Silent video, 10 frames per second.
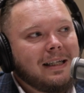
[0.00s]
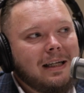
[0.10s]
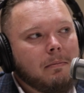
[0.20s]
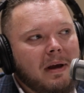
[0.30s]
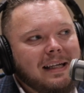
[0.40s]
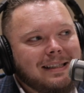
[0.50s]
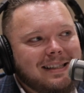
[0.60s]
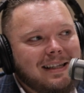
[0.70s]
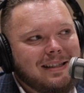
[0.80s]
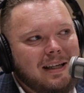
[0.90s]
it didn't make
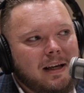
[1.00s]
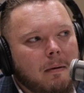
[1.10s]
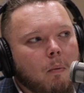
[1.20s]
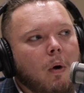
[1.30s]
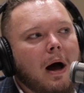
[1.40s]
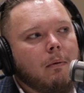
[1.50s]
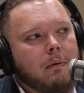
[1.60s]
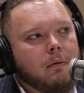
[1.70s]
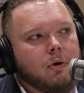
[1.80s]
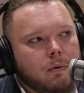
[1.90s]
sense to him why
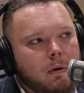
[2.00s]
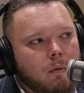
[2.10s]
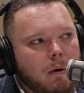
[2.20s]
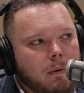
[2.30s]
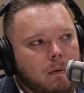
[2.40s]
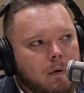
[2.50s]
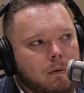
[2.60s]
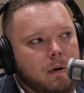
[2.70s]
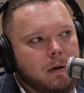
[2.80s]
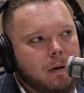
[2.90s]
we were doing what we were
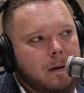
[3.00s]
doing.